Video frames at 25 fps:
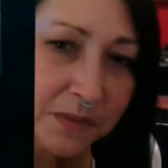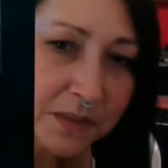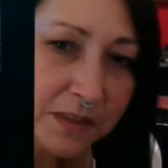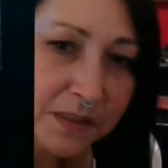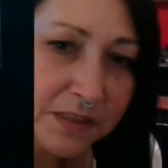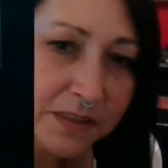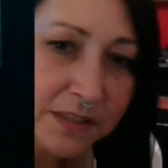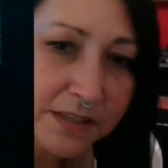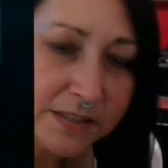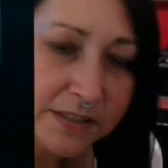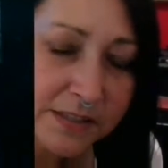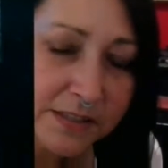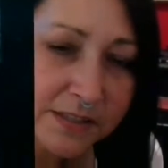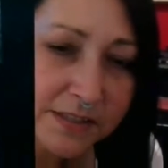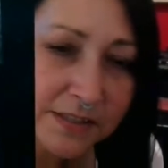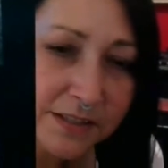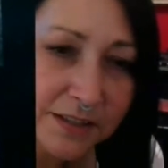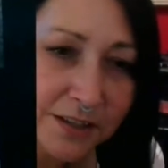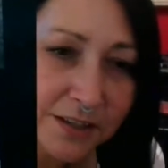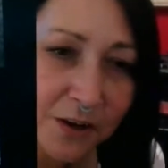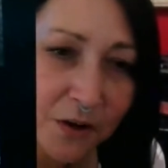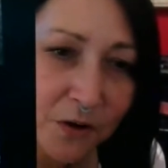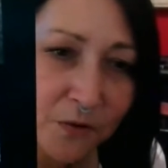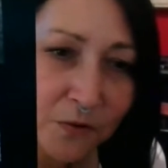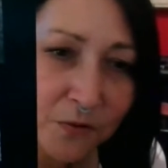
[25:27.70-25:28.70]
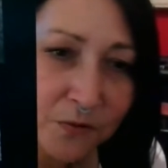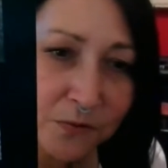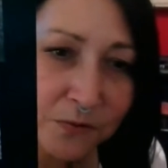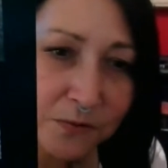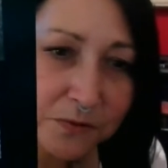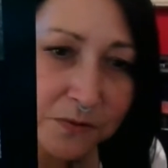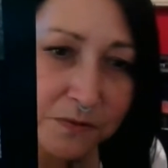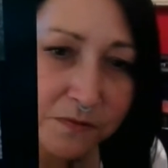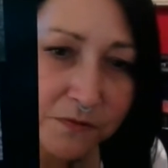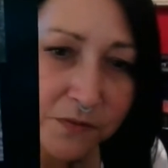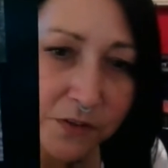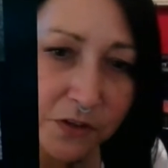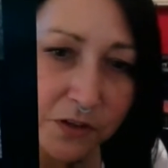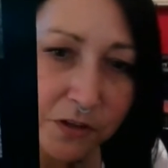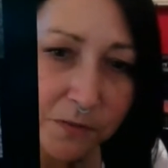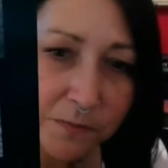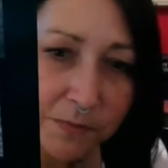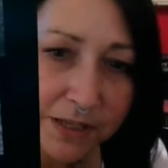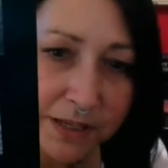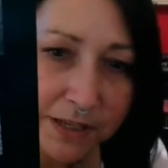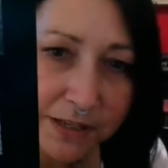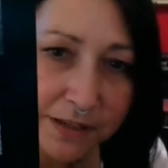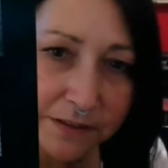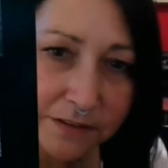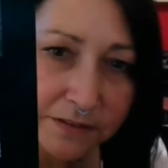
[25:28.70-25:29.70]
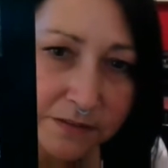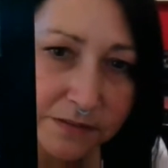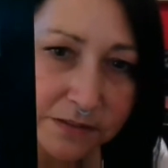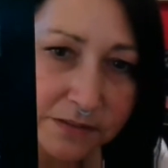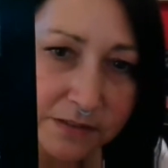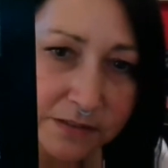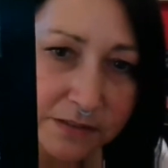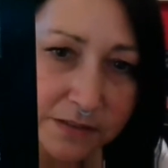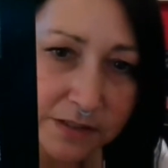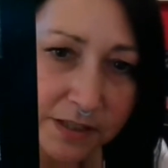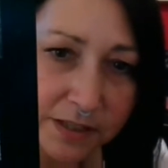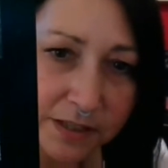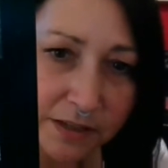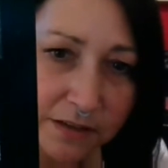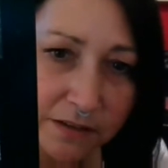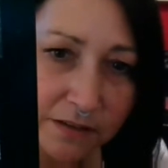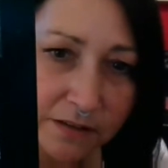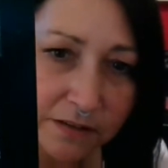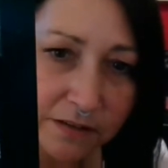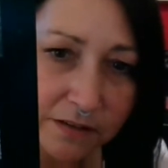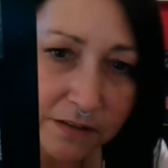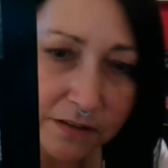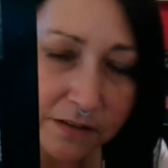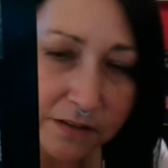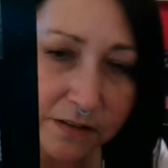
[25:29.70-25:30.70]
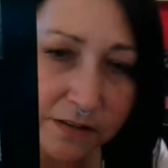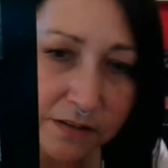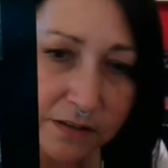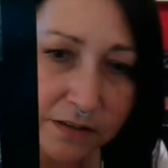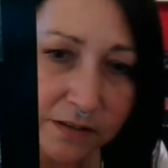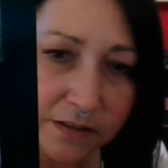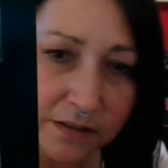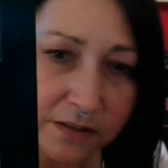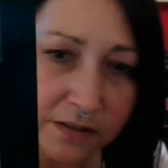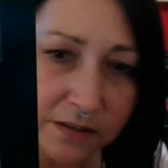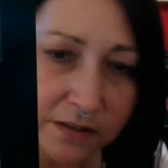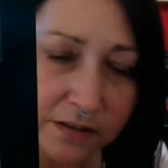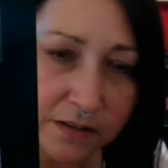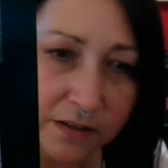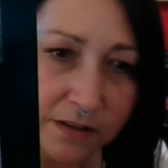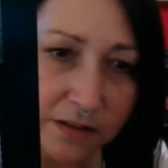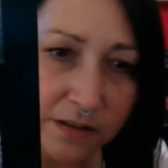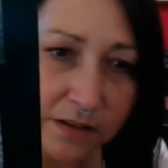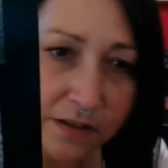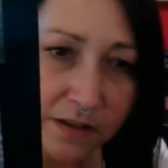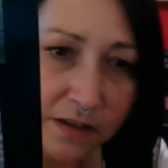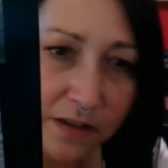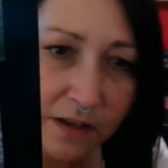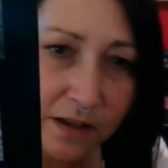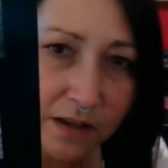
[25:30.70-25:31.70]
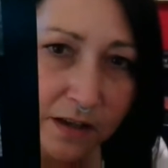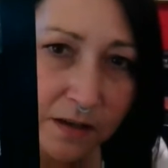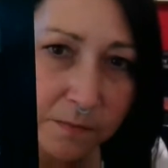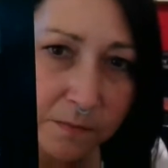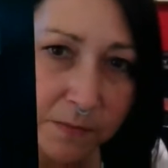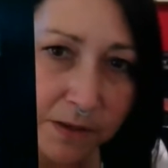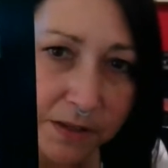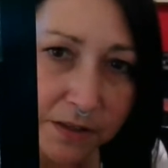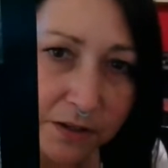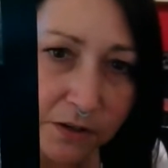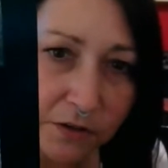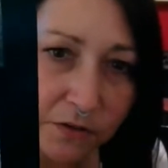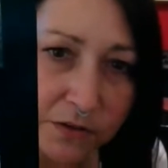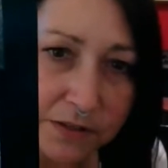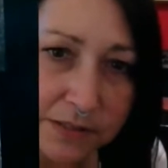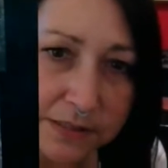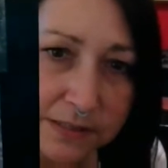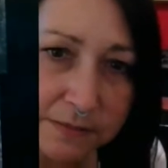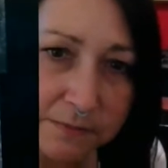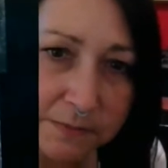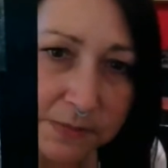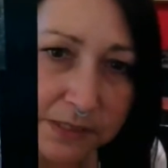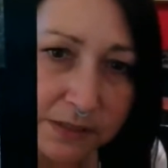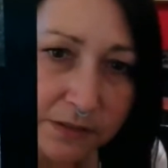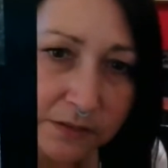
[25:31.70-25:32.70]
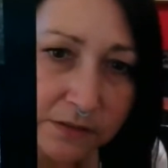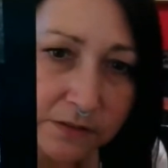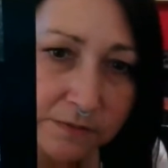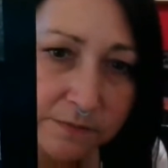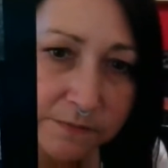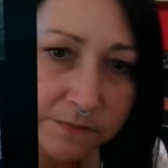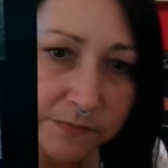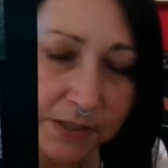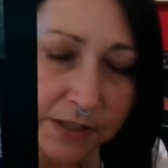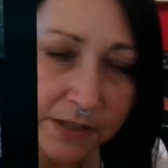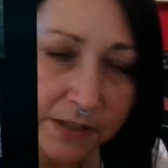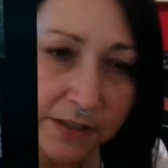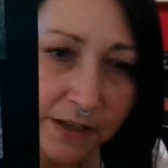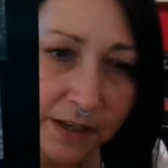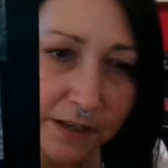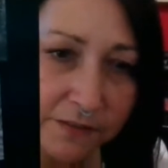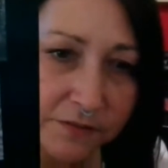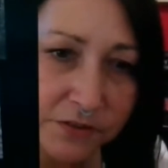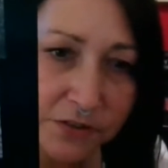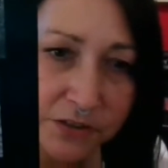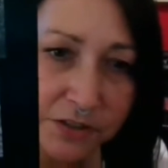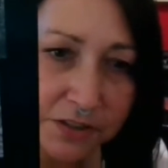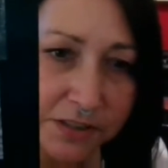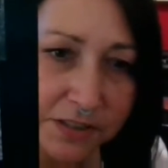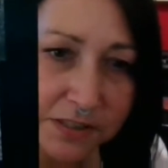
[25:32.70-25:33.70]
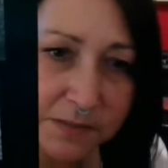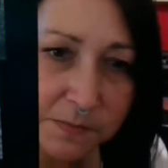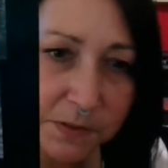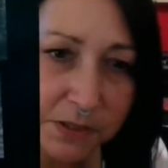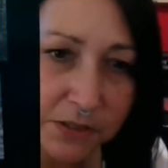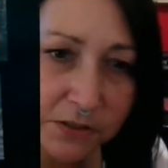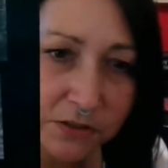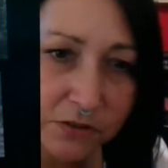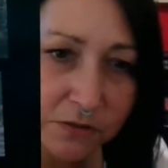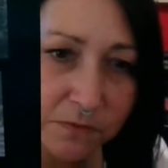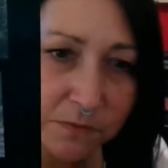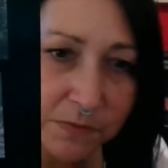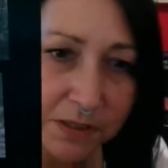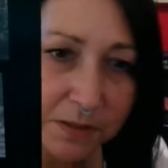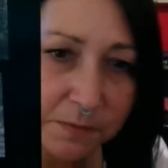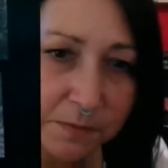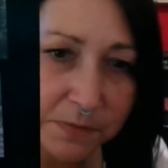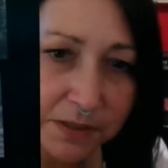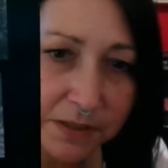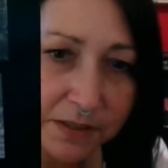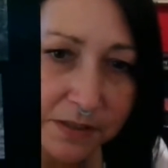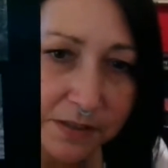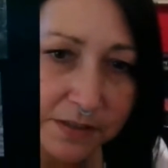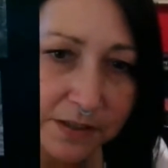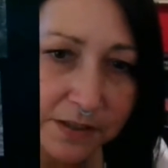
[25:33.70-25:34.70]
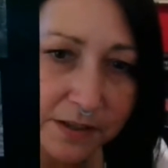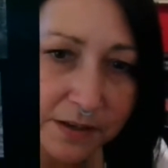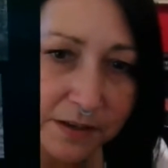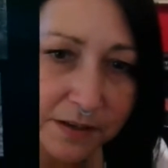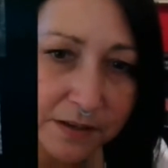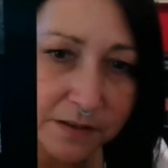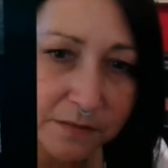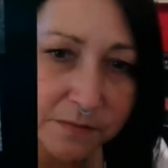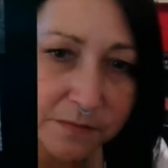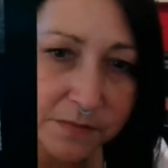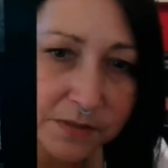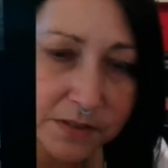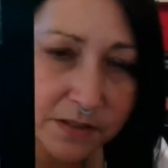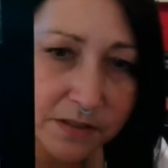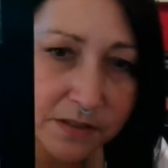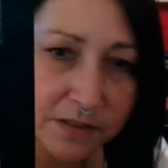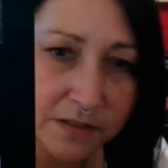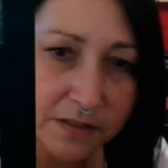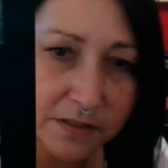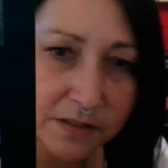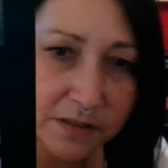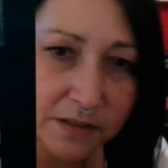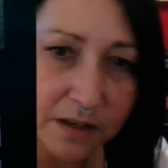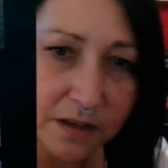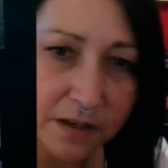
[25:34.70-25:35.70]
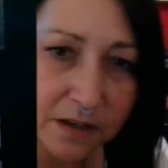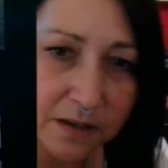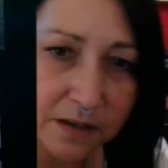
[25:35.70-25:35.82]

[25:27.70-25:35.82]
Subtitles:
This is an old farmhouse there by the grist mill. And I've took this picture many, many times. And